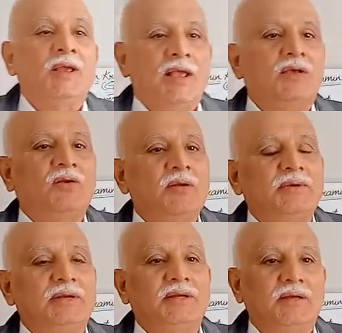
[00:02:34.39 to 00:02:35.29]

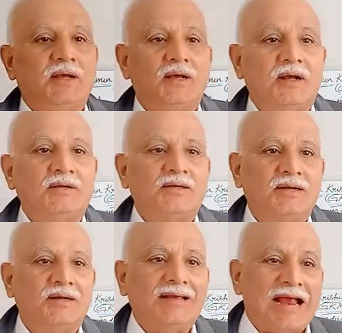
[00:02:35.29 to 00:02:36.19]
Agronomy data
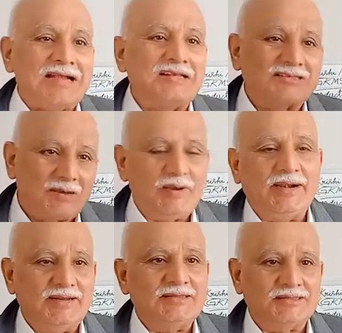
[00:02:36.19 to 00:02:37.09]
under 8
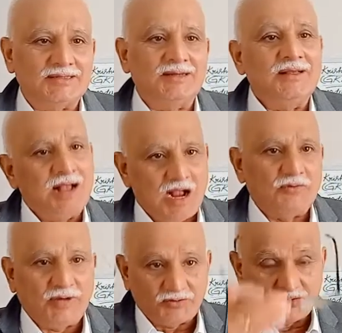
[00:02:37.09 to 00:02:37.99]
subheadings I
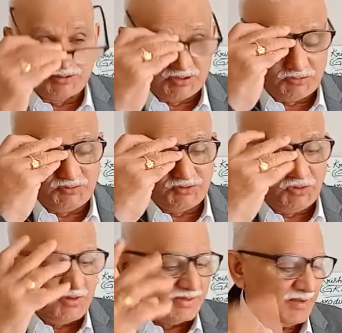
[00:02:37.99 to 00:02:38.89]
would like to discuss with you.